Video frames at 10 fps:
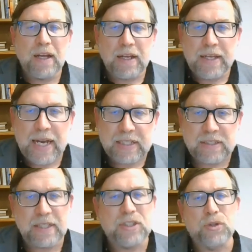yes,
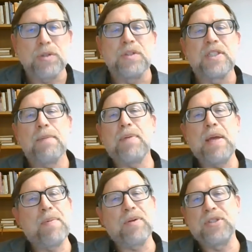it's true. Some
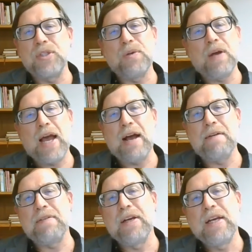people do
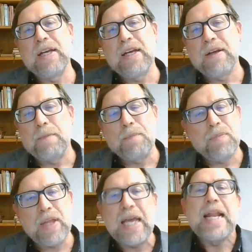have
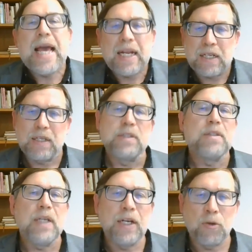innate
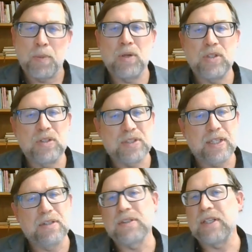interpersonal
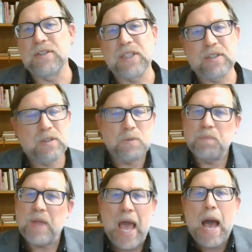skills. They're just
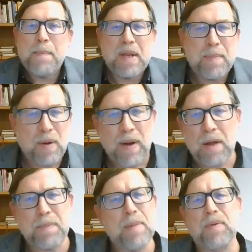happy to be
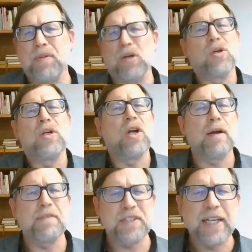around people. They're good
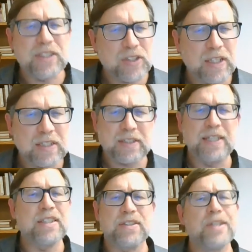conversationalists. They
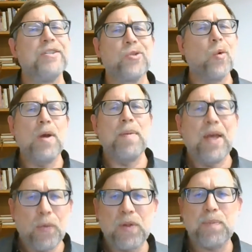just enjoy
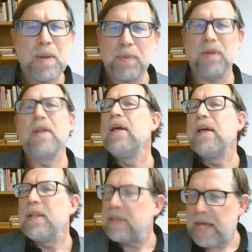being with people.
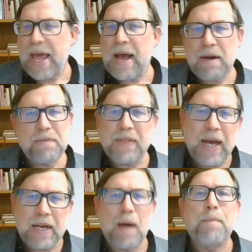They have
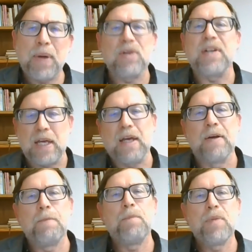that ability.
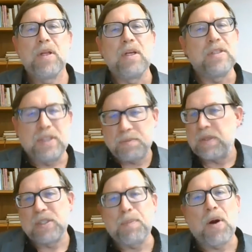
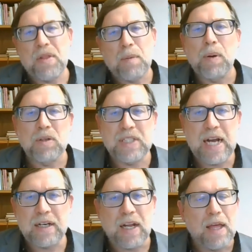It's part of their
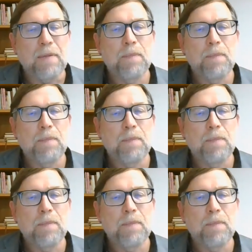personality.